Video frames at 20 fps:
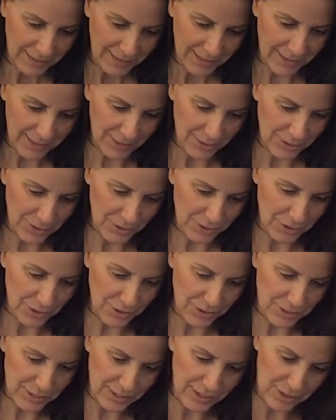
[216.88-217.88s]
And also
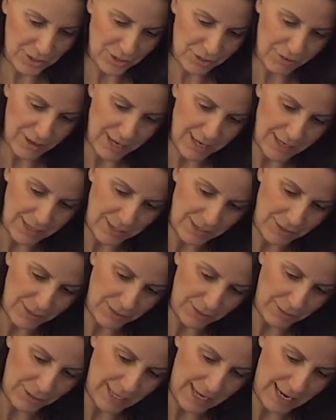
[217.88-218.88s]
just
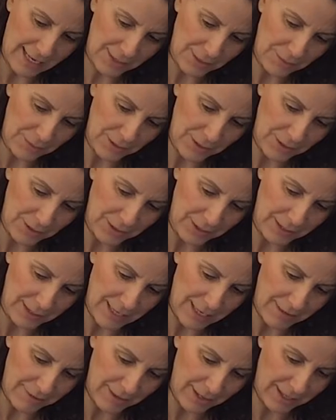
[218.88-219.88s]
de-stress, relax. We all need
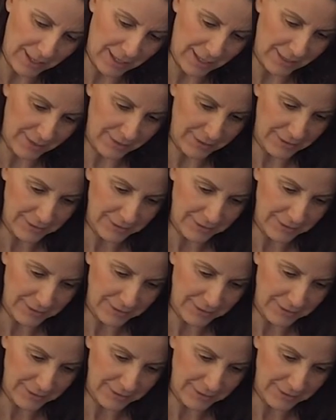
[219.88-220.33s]
that right now.